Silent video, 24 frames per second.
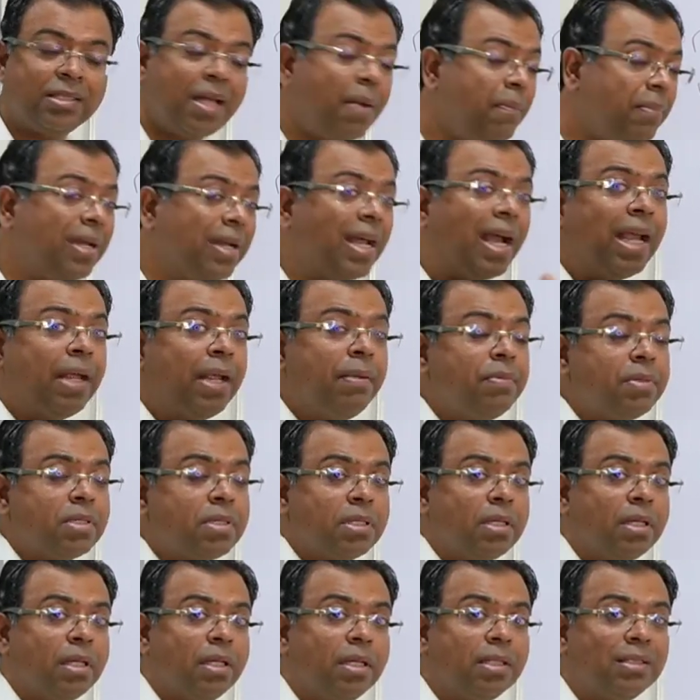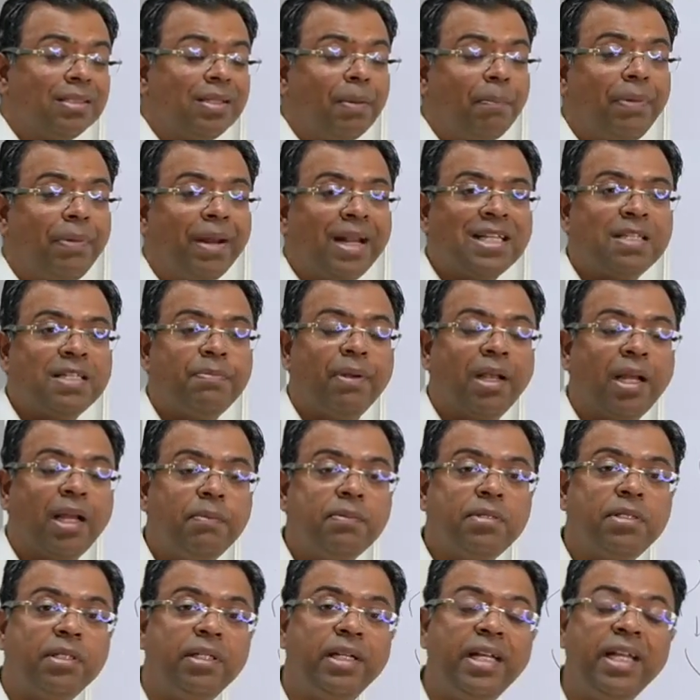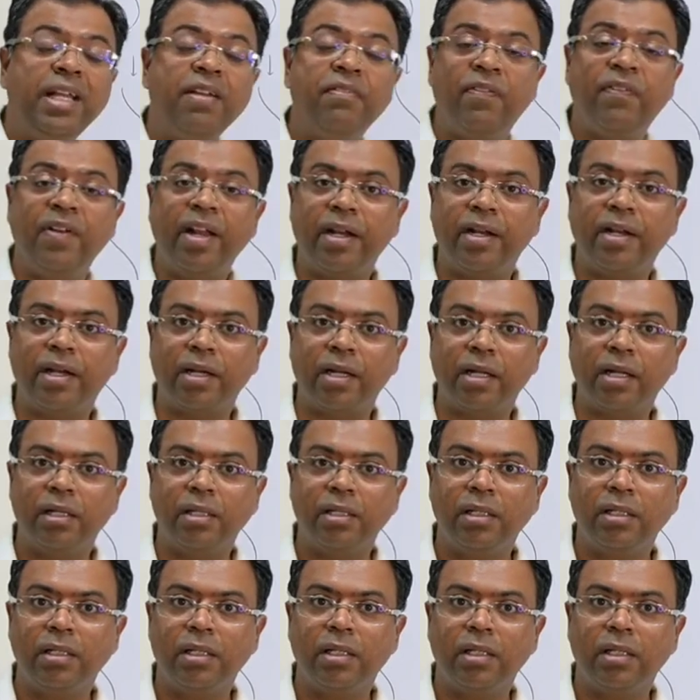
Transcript: Sometimes the breast becomes deflated.